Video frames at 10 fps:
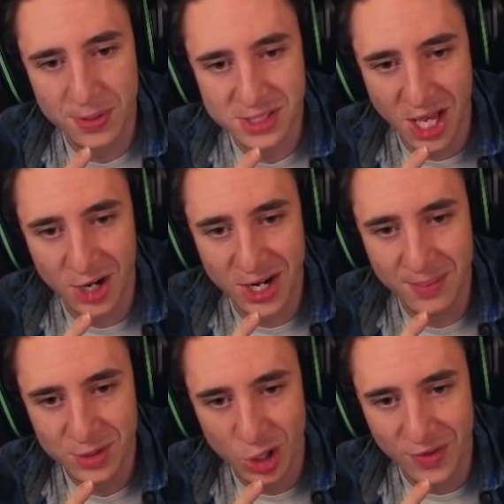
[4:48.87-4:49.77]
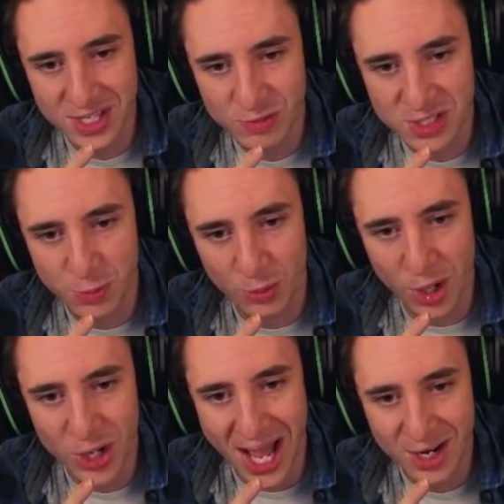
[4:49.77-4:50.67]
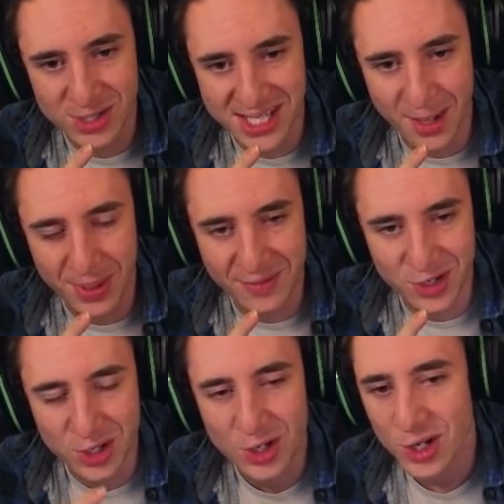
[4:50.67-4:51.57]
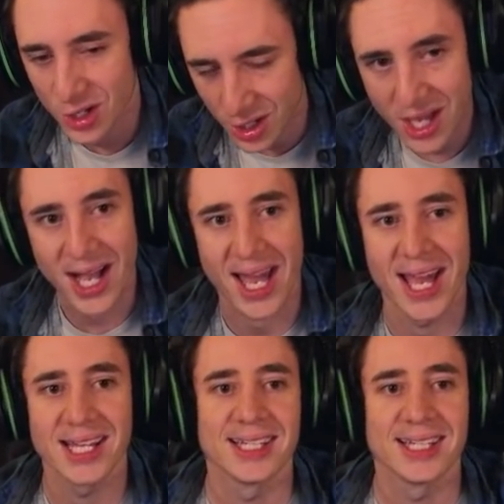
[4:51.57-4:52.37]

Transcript: Turn on him. You got this. Respawn mode accuracy, I believe in you. Okay.